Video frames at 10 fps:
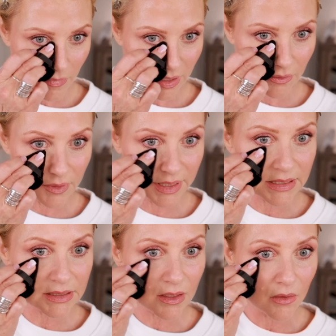I don't
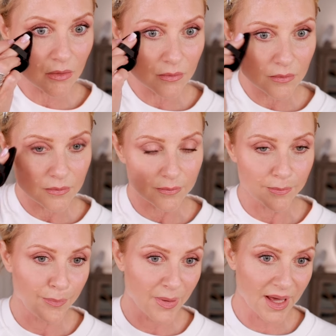think so,
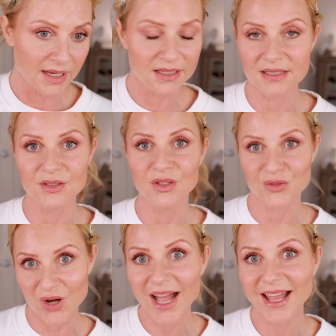but it doesn't
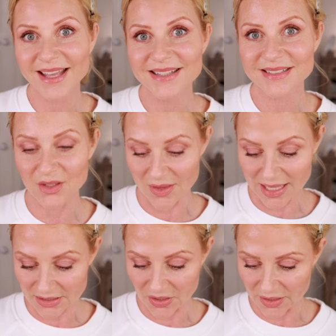look dry, so
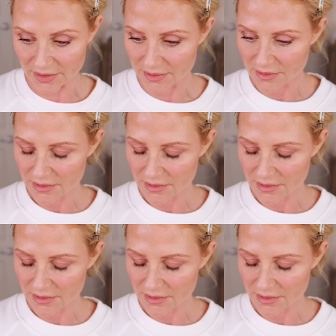that's good.